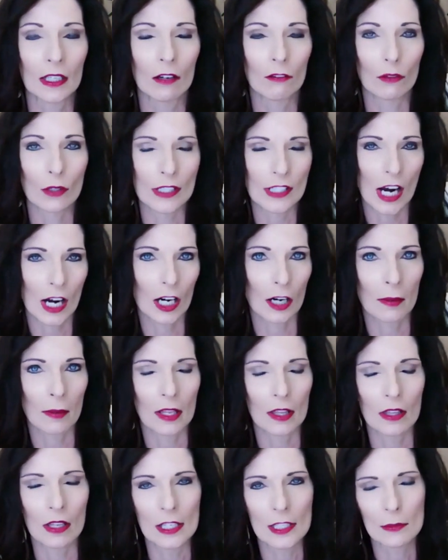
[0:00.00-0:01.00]
of retirement,
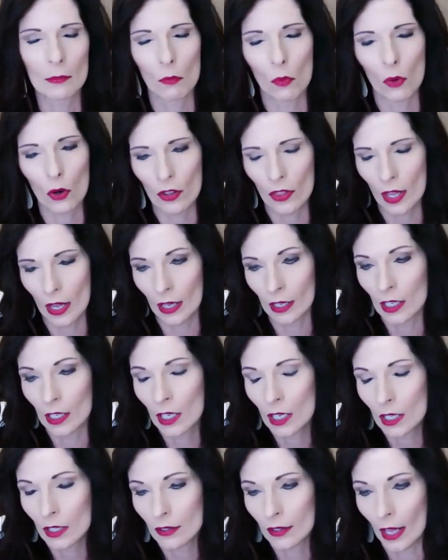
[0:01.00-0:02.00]
it's more that
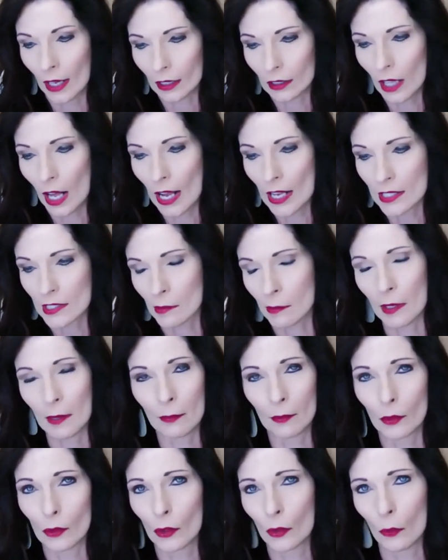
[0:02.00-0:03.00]
class of
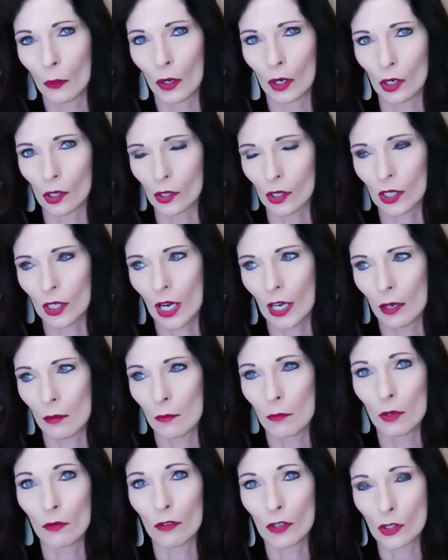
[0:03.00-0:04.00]
people who are kind of
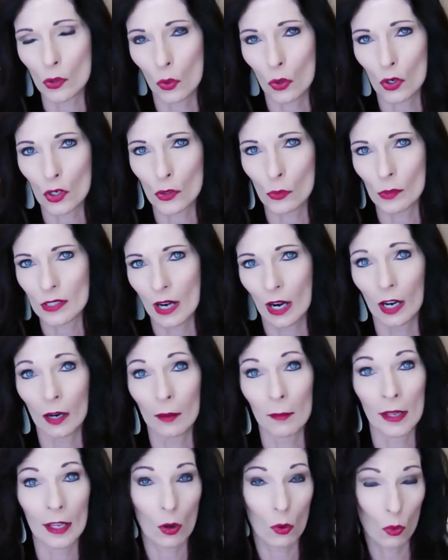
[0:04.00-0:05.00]
moving towards
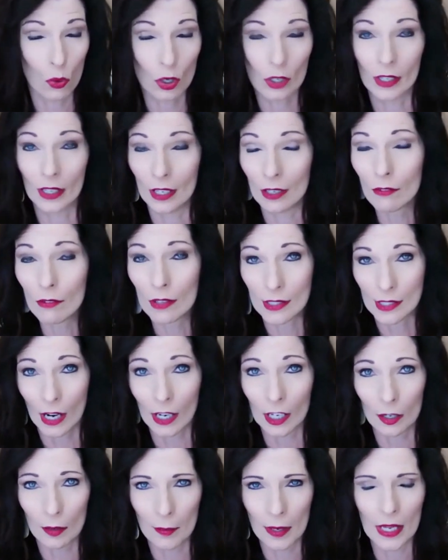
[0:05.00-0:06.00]
retirement or in
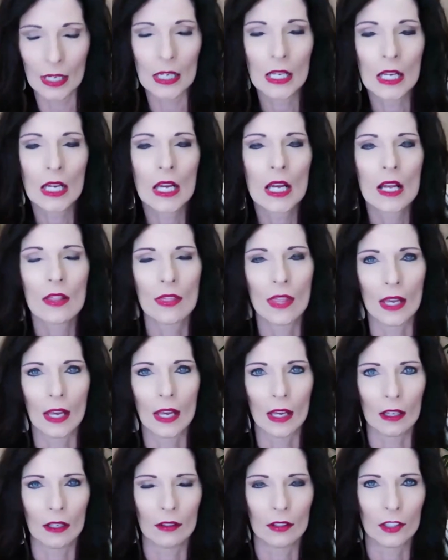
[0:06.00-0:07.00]
retirement
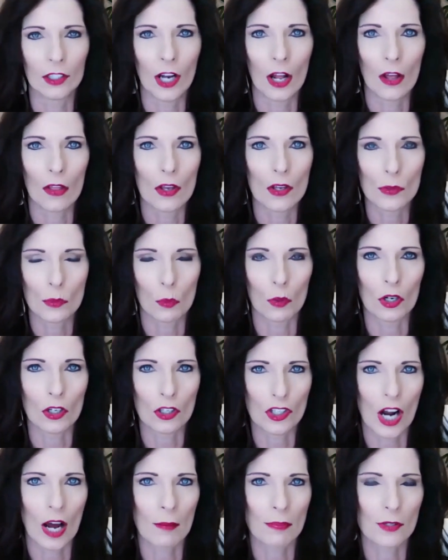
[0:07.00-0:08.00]
that, those
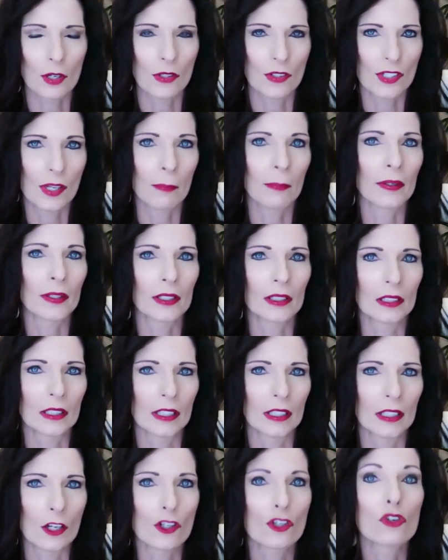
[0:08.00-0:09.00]
workshops are
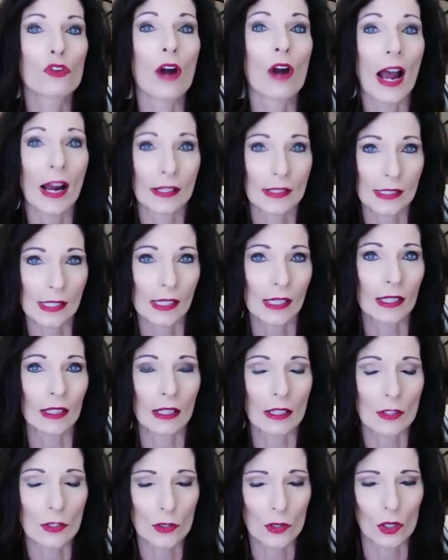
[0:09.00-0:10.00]
typically attracting
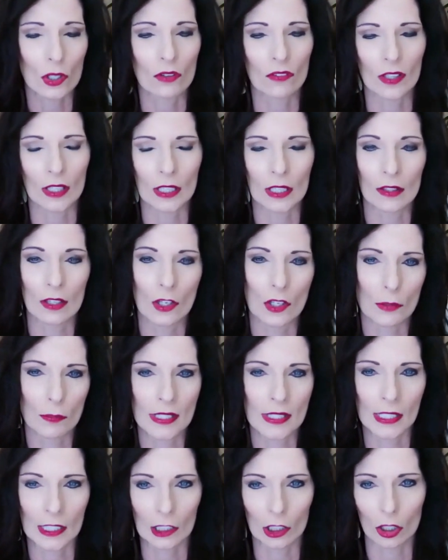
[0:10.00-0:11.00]
and serving in those
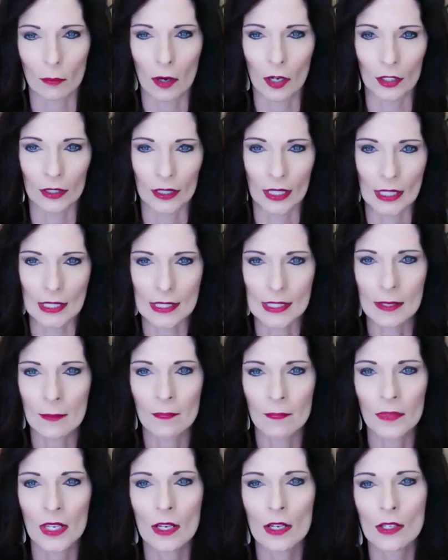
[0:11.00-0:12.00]
particular markets.
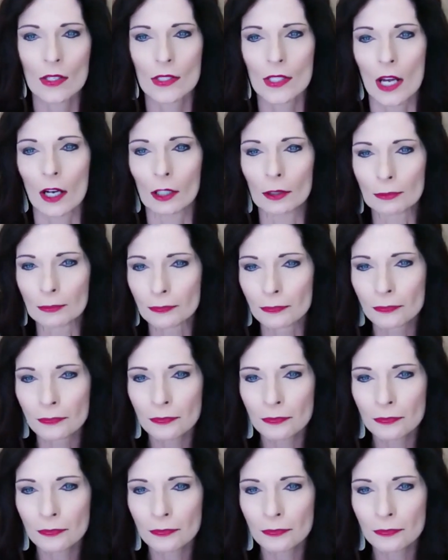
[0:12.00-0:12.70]
So